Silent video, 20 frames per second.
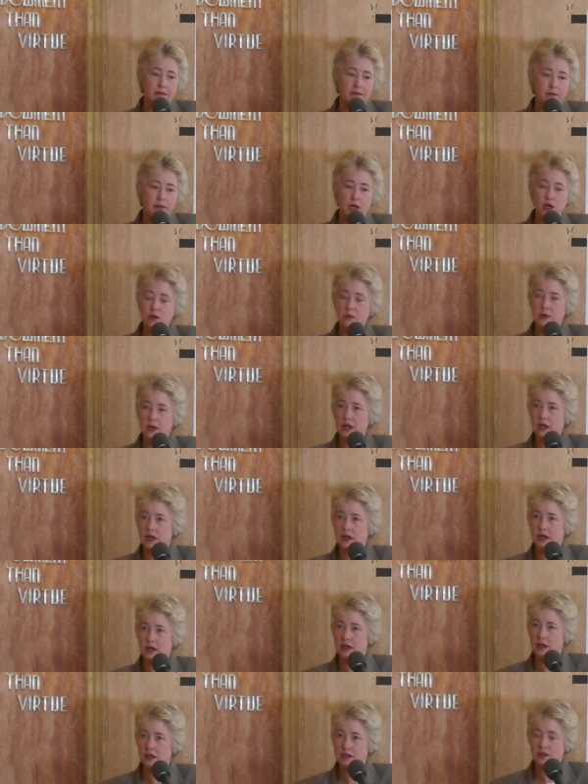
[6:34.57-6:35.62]
meter
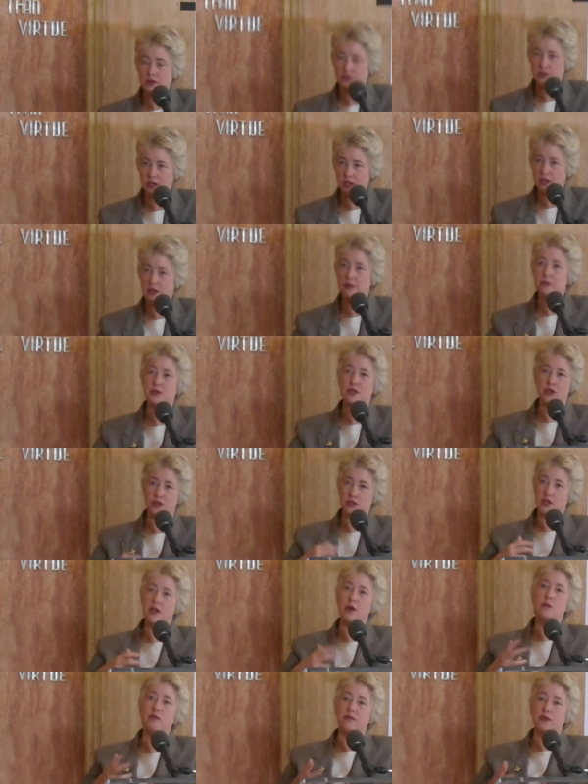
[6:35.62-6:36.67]
billing in the city. There's
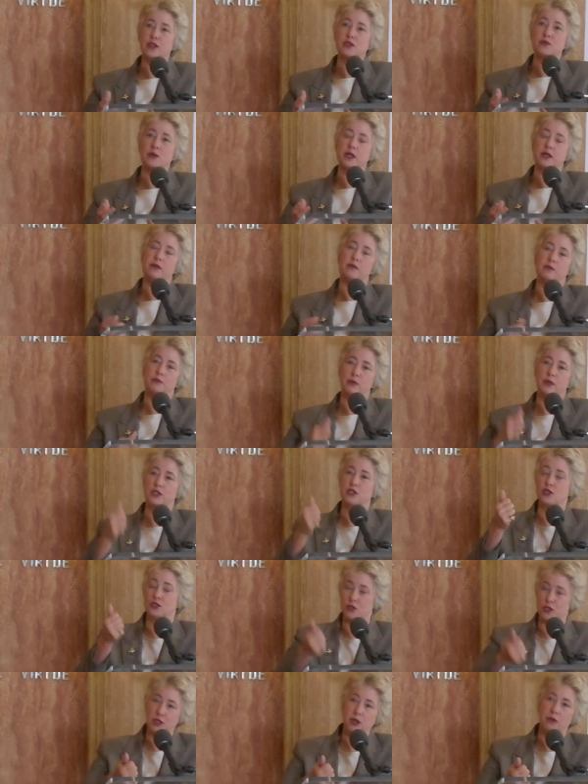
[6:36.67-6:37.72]
a number of things we can,
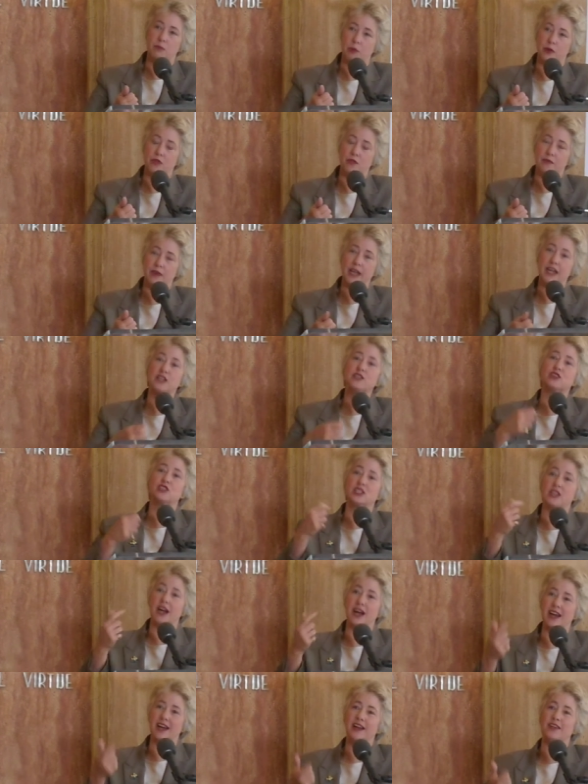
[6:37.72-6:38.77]
so there's both the financial
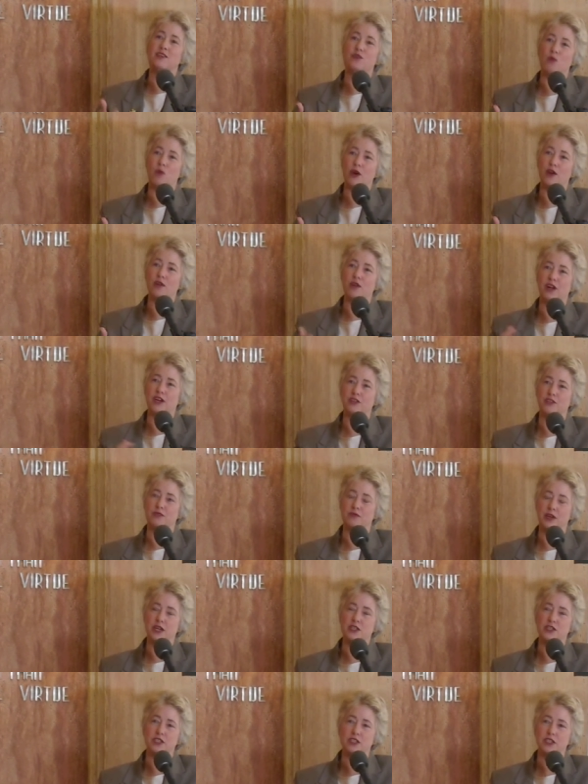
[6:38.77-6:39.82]
side and the water
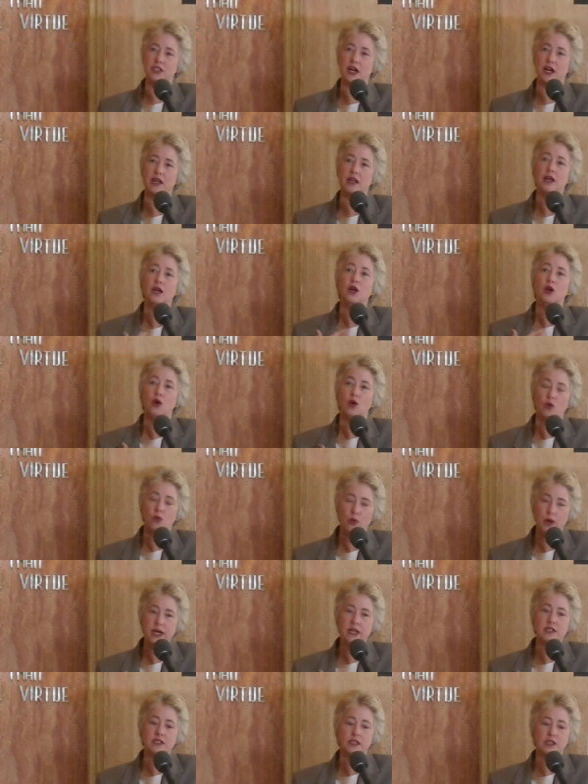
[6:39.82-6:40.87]
conservation side.
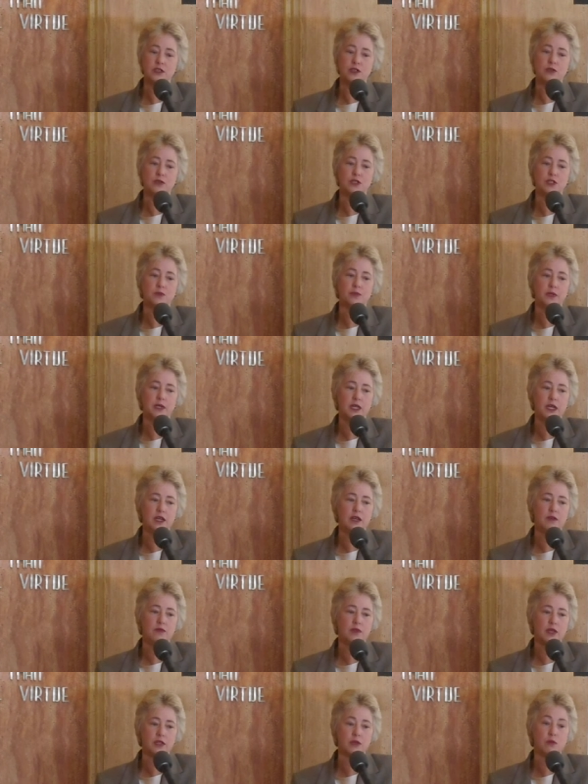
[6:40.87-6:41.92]
We continue to
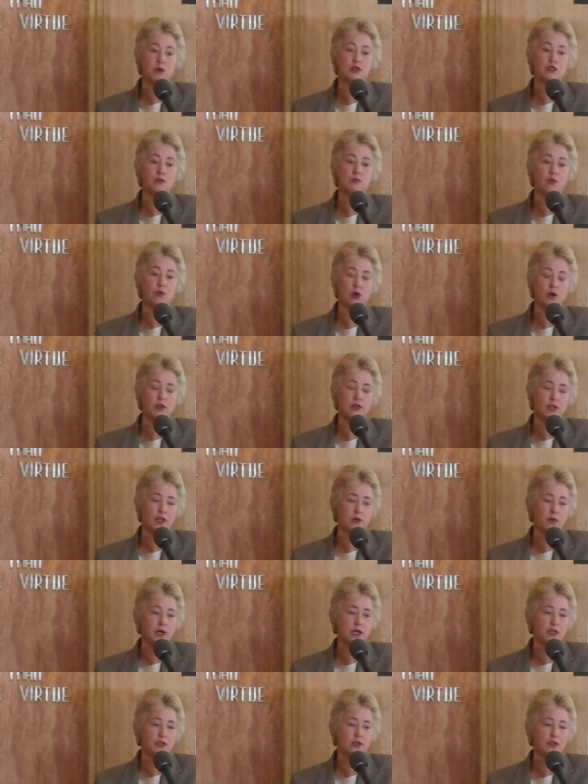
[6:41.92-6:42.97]
believe that the most important thing
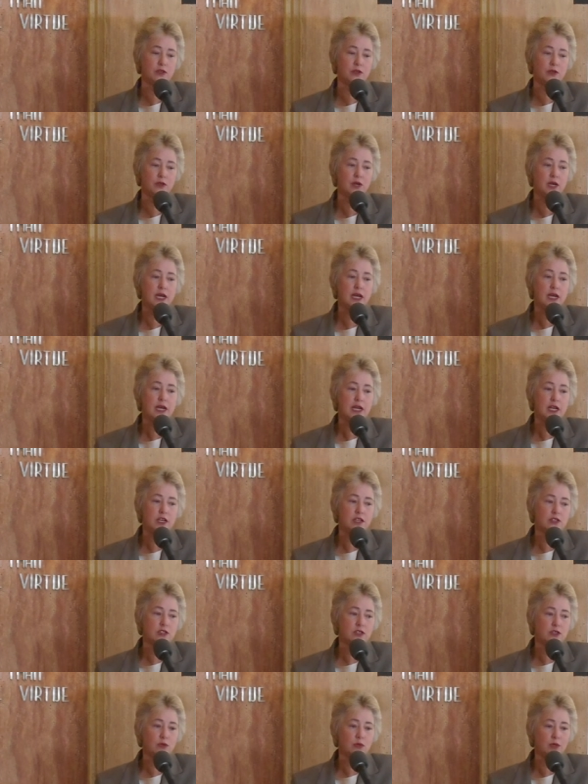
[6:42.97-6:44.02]
we can do
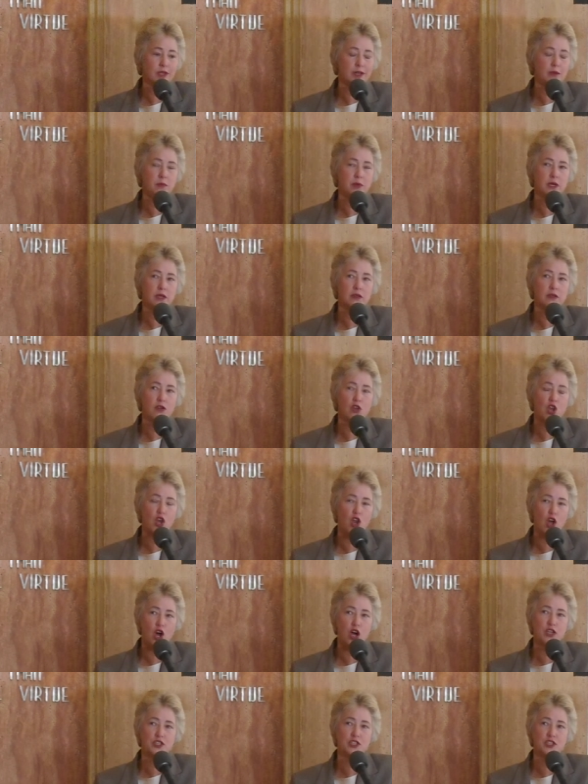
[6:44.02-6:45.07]
is to limit
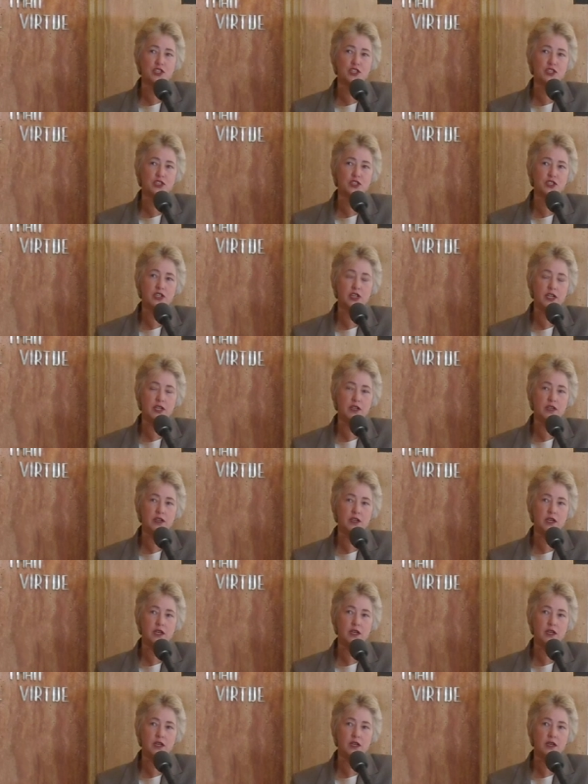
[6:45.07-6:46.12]
losses in
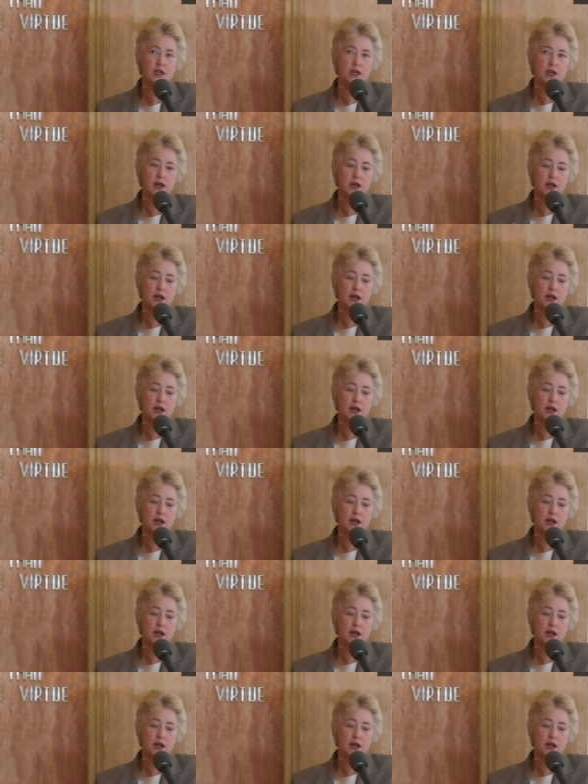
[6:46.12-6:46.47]
the